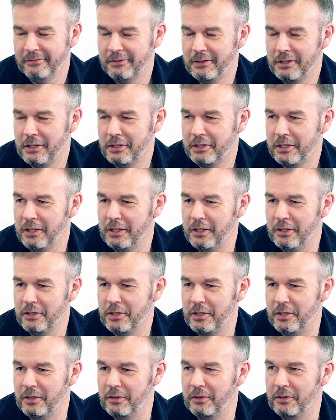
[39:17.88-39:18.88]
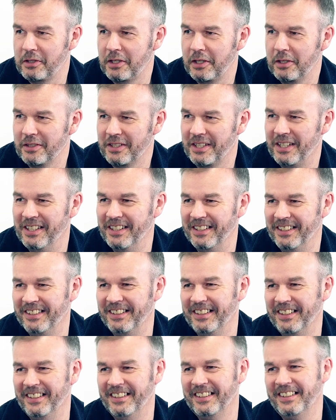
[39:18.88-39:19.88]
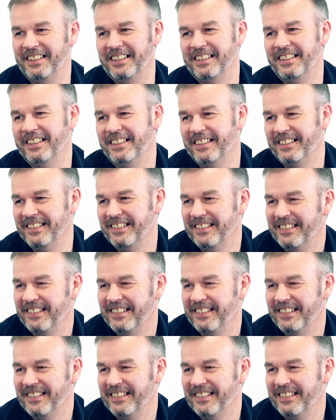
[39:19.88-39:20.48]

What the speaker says: You could tell you used to do so.